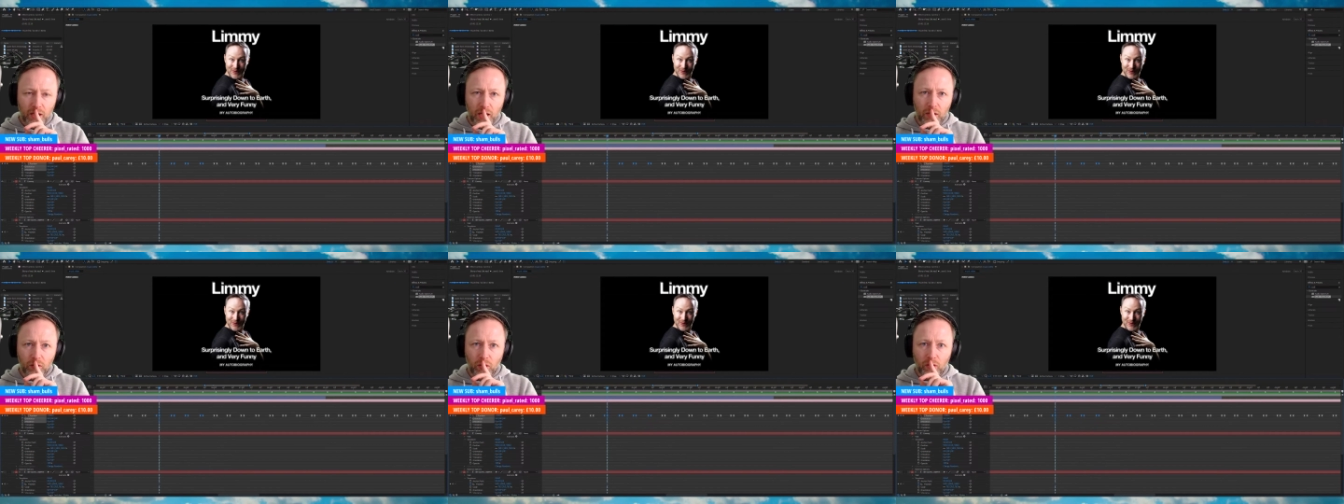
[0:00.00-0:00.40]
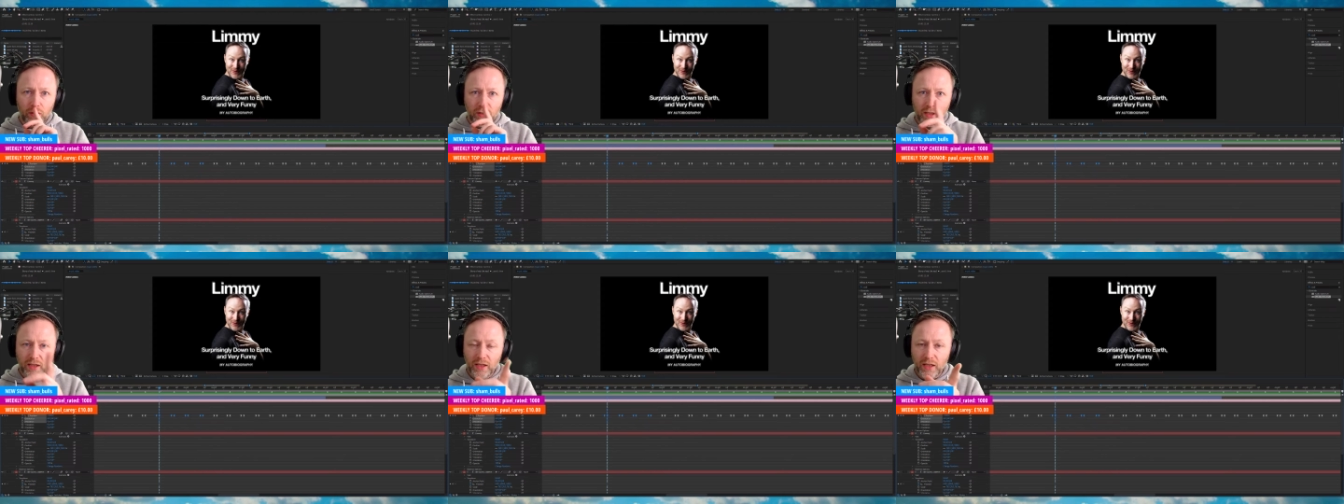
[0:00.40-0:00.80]
I know how
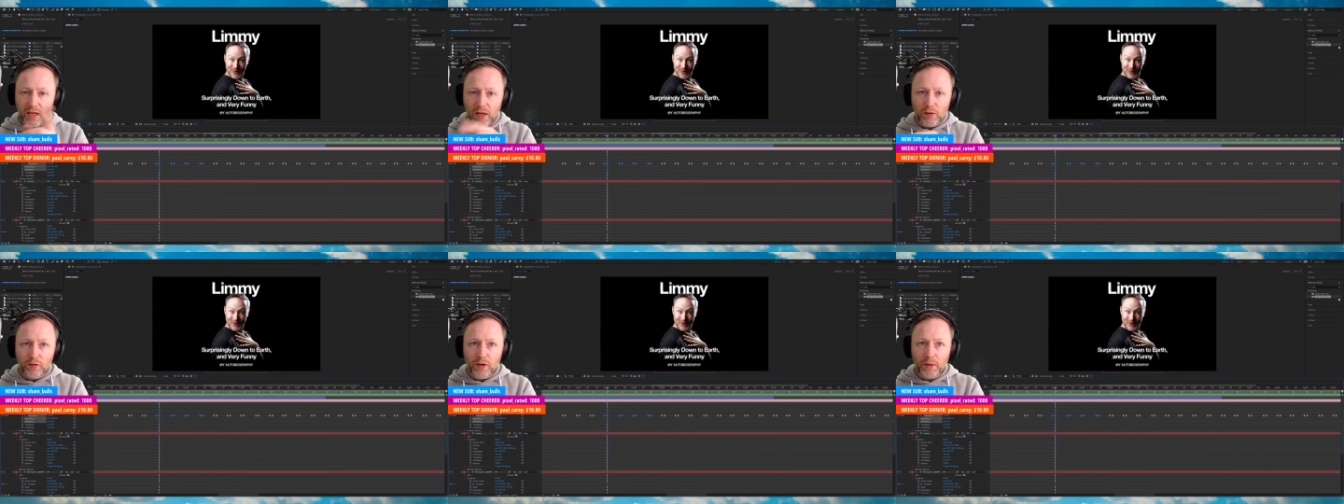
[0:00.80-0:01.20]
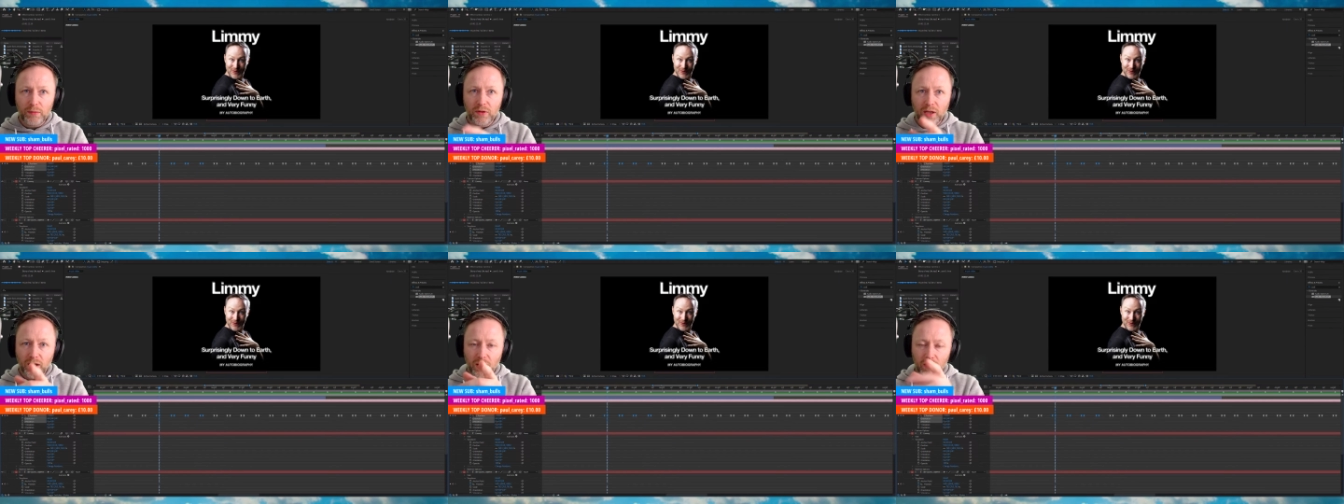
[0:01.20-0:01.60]
to do the
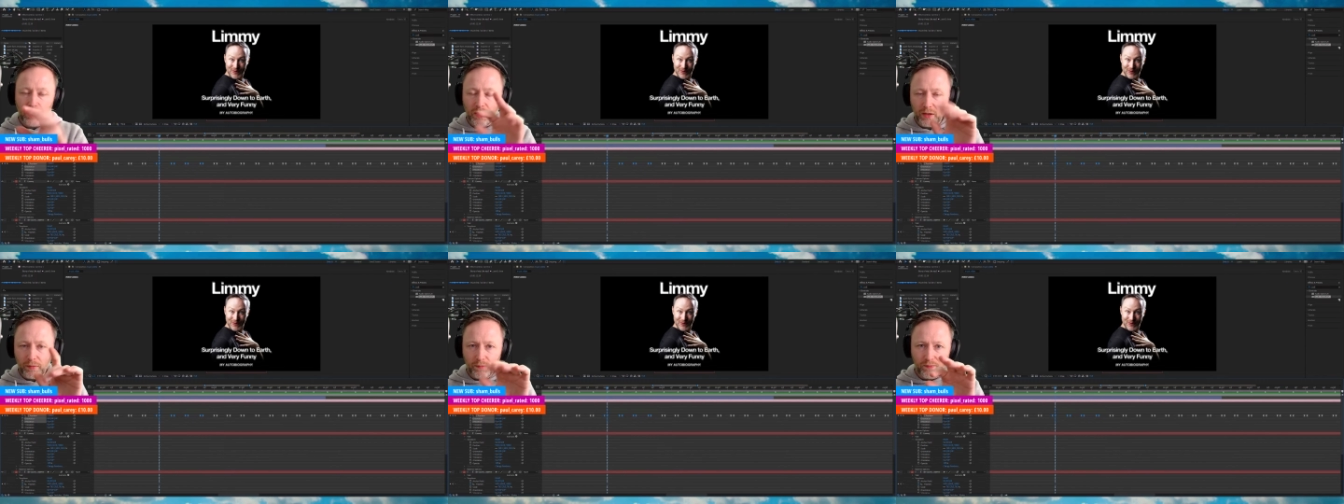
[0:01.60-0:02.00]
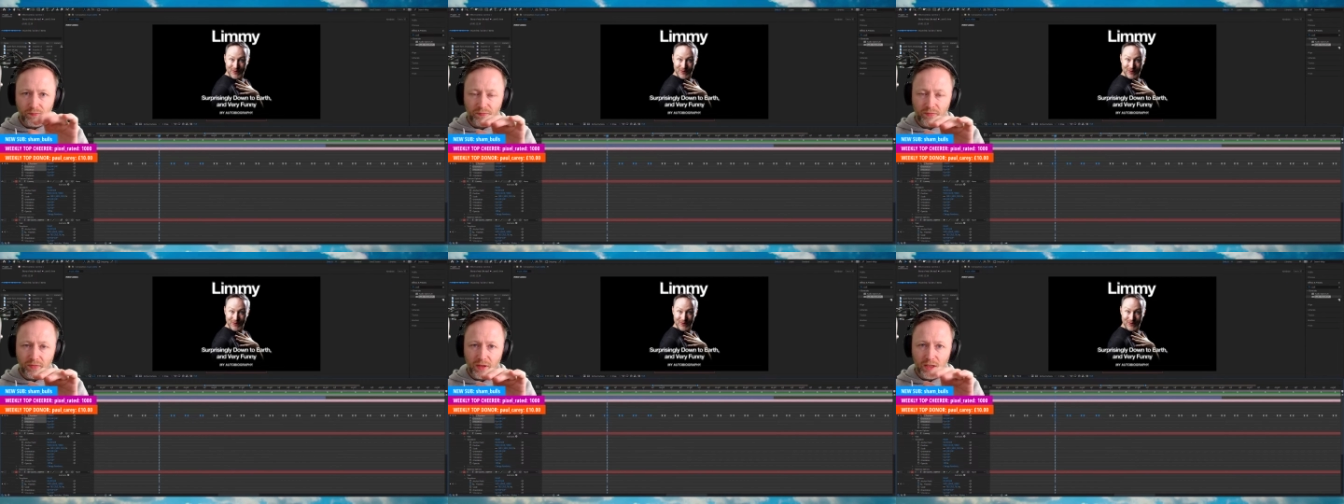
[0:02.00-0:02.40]
keyframe thing, the
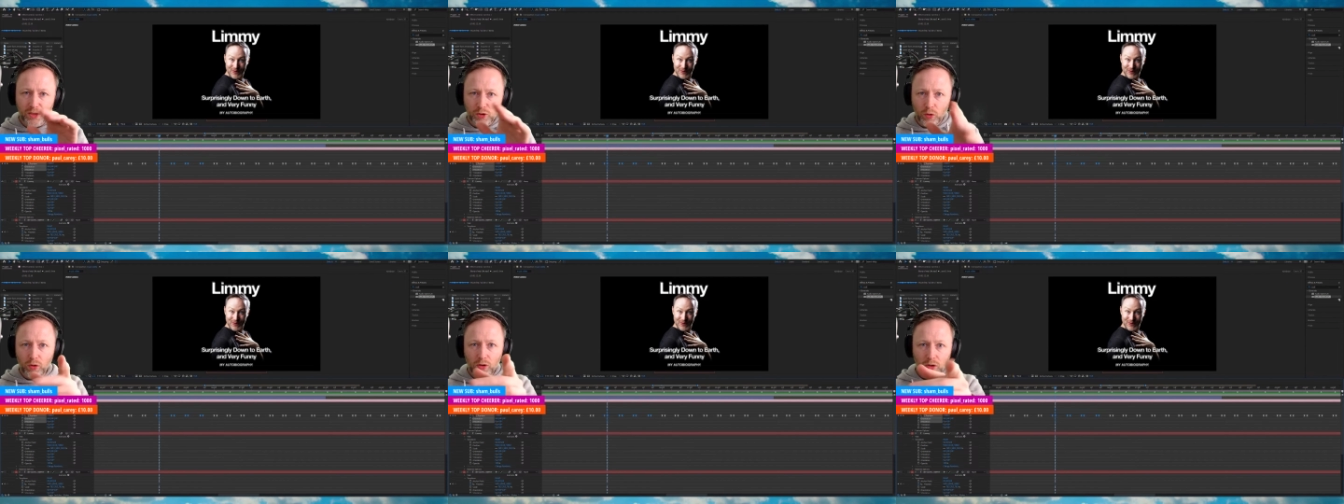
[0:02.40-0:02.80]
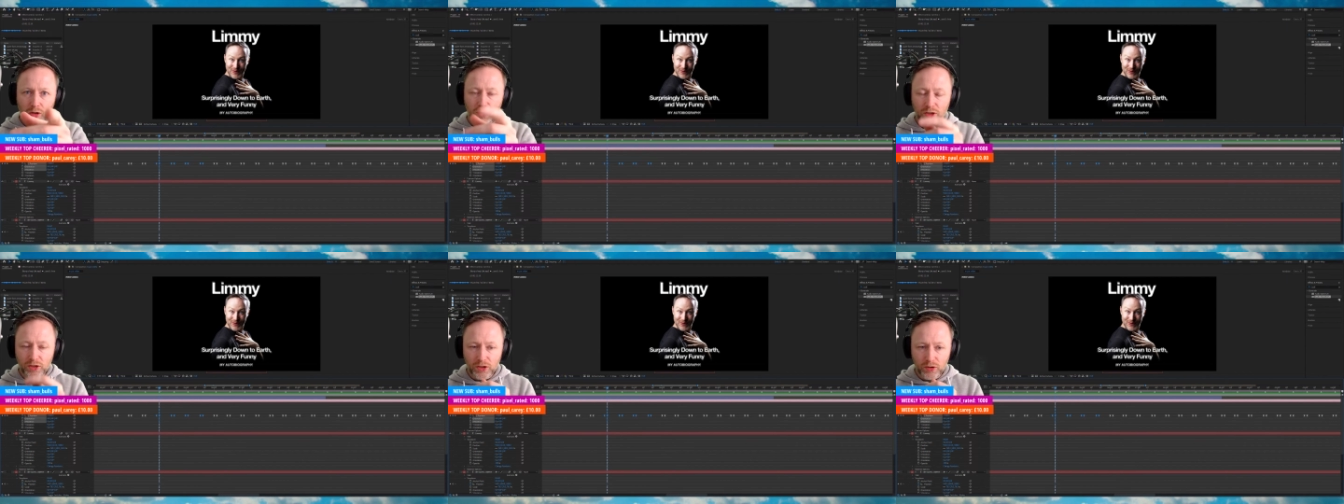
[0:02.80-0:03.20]

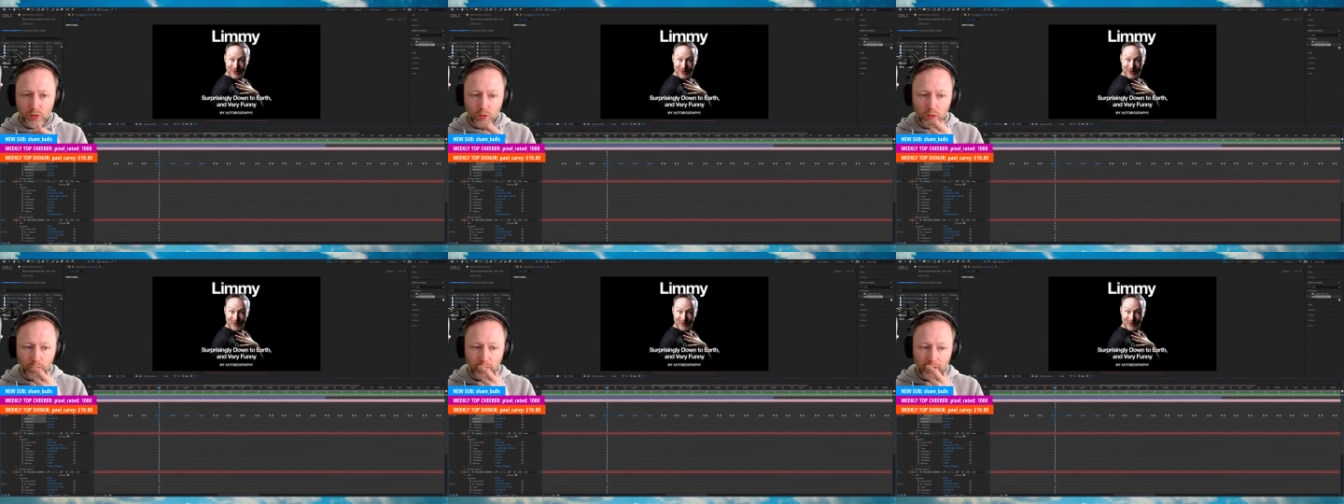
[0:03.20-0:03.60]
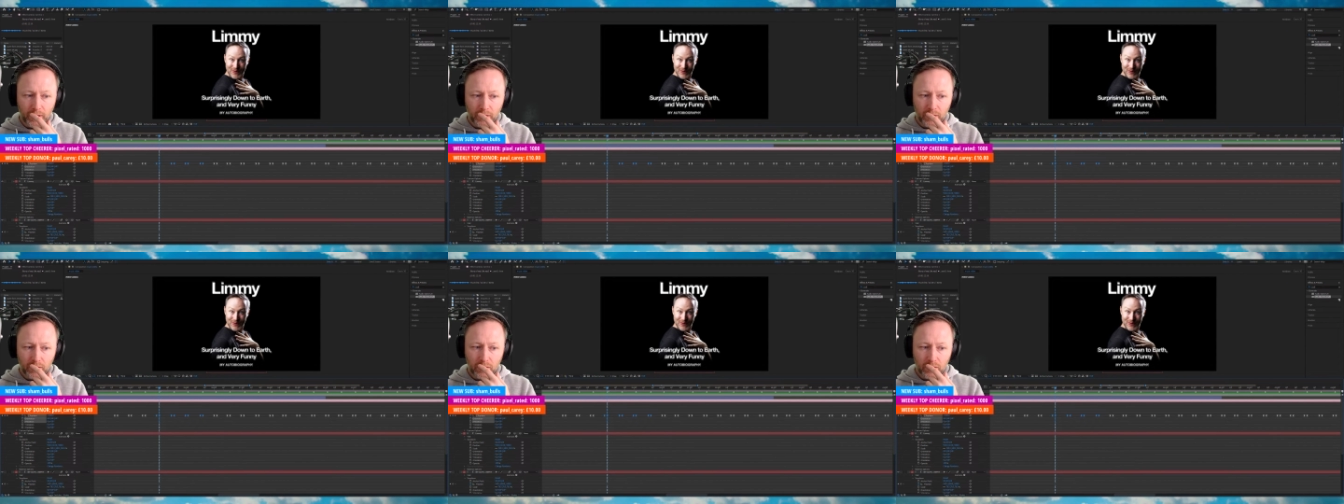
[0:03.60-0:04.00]
shortcuts you just told me.